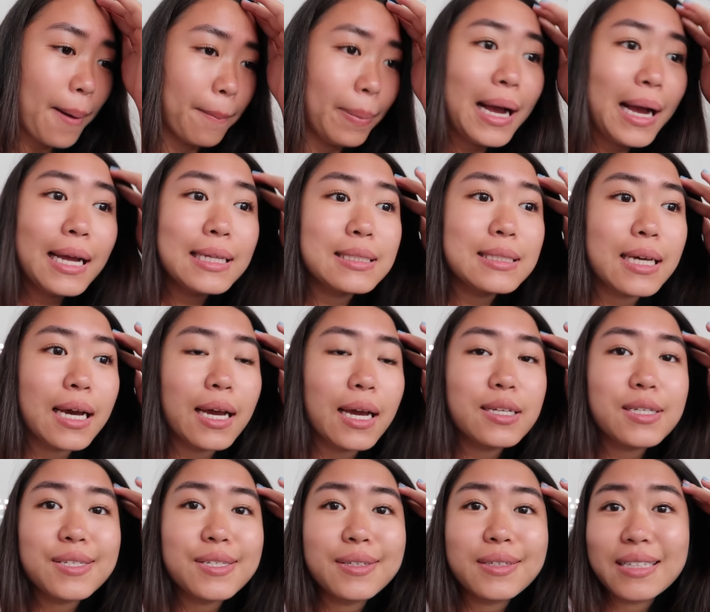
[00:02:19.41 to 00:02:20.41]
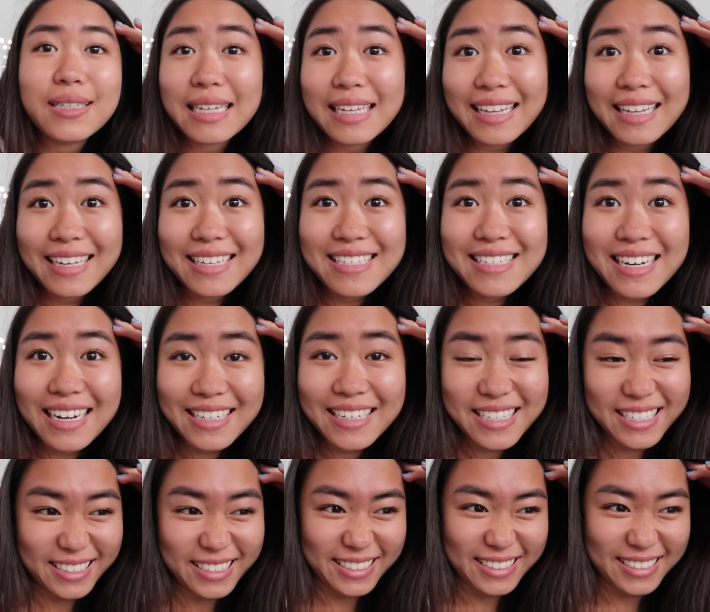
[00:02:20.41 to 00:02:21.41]
But I just look like this
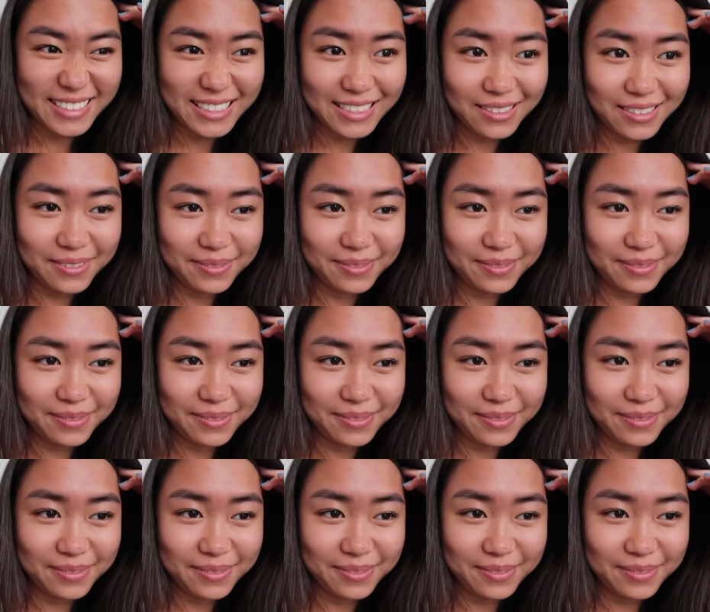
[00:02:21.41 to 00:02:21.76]
next to her, so.